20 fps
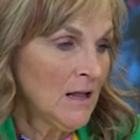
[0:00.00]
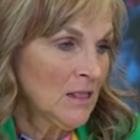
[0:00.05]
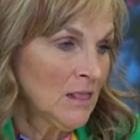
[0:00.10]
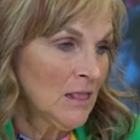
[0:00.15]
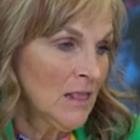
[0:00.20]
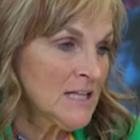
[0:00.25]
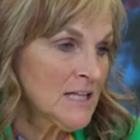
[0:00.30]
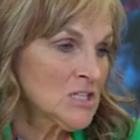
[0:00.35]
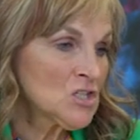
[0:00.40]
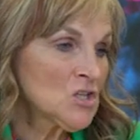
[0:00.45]

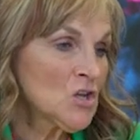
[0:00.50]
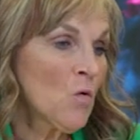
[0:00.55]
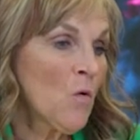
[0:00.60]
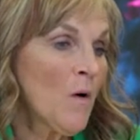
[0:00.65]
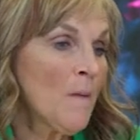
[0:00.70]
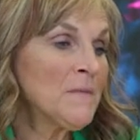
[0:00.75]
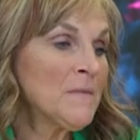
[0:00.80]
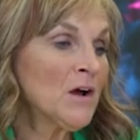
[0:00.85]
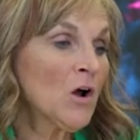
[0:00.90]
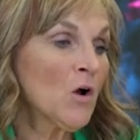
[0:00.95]
let's look
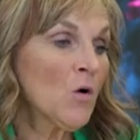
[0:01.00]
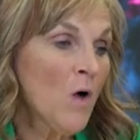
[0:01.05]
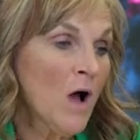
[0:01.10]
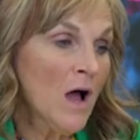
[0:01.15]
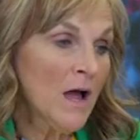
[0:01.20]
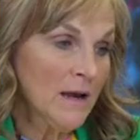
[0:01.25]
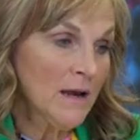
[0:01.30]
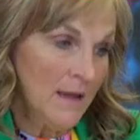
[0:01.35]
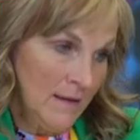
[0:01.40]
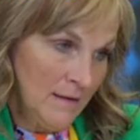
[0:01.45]
what
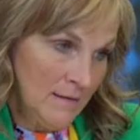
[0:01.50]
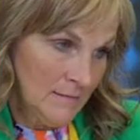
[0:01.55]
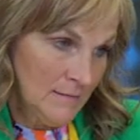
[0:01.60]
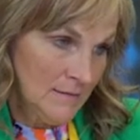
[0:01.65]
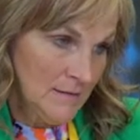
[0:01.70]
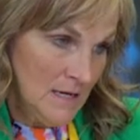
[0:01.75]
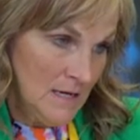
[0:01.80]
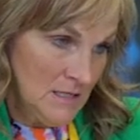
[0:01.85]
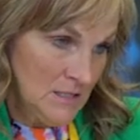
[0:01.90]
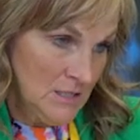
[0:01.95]
marijuana
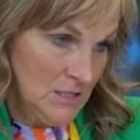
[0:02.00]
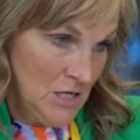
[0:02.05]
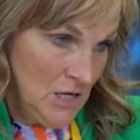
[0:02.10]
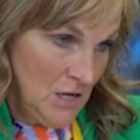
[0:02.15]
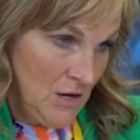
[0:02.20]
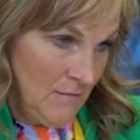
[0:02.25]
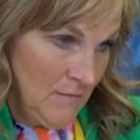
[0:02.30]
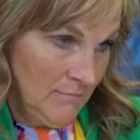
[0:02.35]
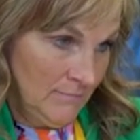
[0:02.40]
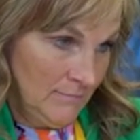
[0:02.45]
does to you.